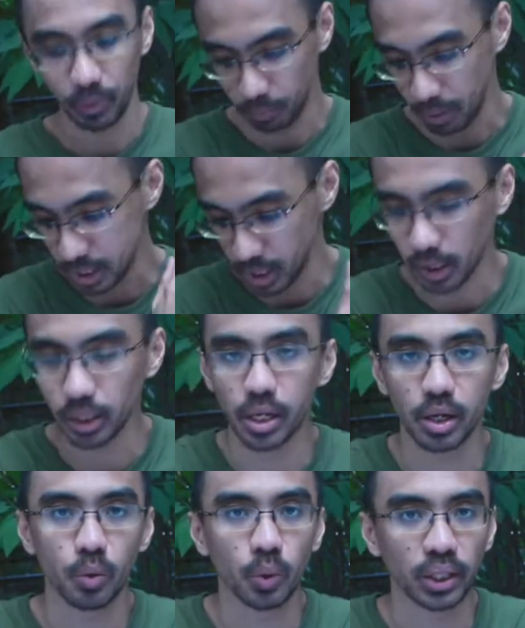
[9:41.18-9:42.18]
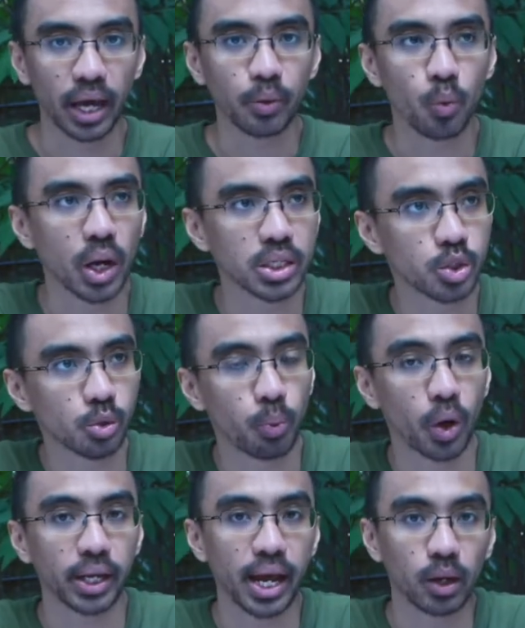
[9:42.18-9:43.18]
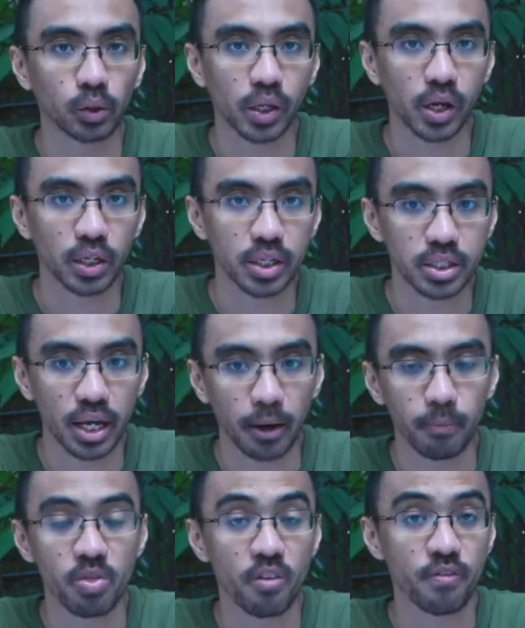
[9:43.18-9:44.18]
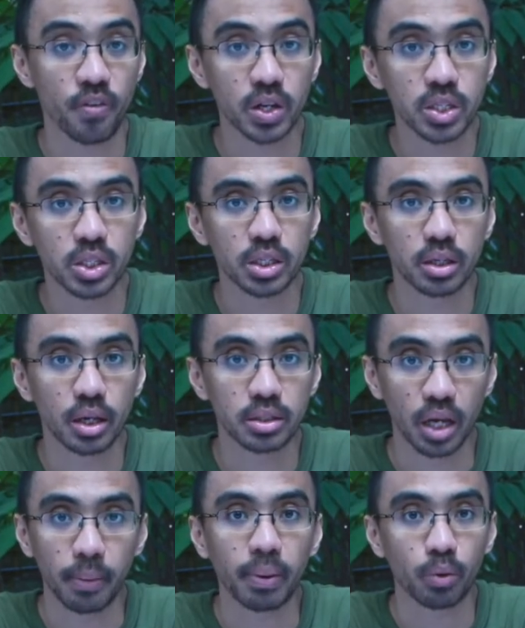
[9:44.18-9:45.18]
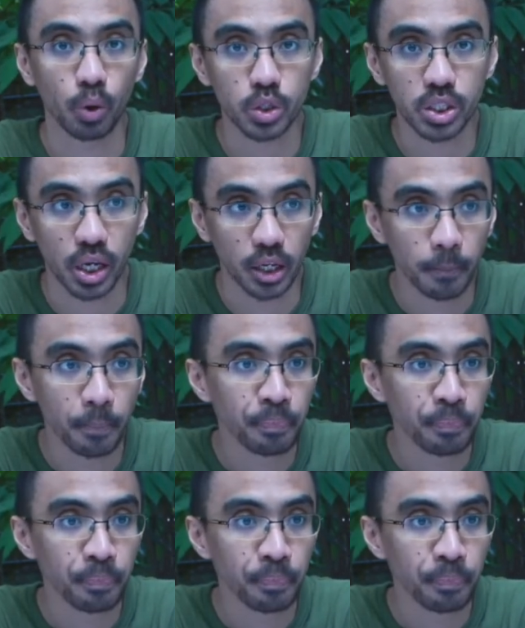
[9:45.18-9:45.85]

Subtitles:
basically what I want to point out here is that the first time I roasted,